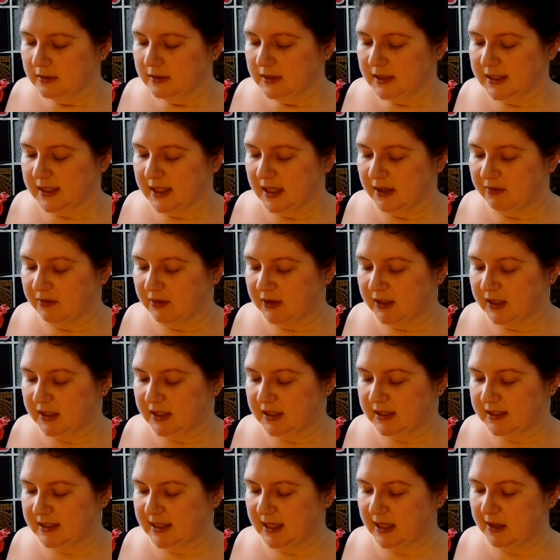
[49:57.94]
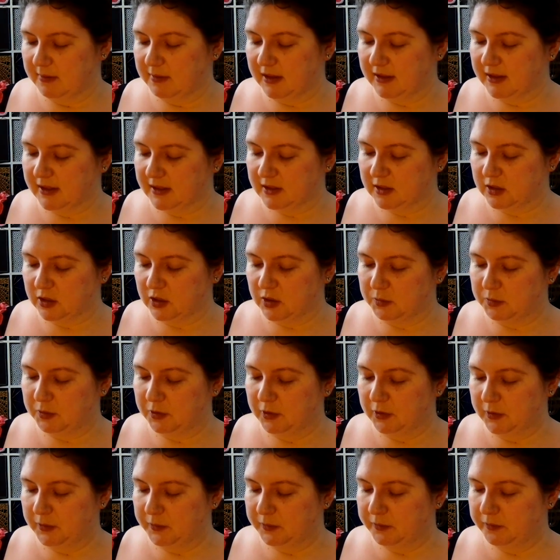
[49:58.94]
Is that everything to say about that top?
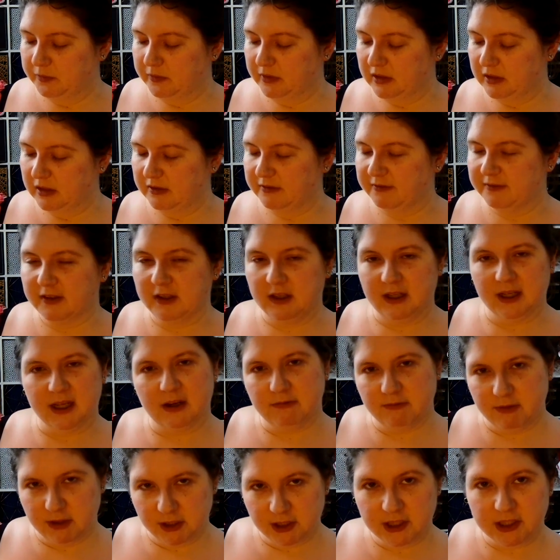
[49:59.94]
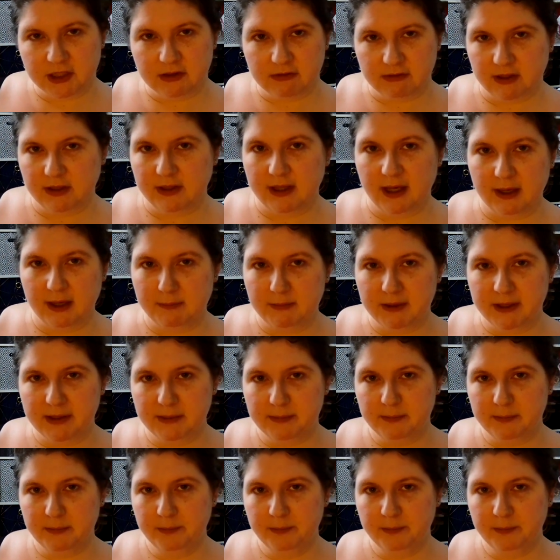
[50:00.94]
I feel like I rushed through that a bit.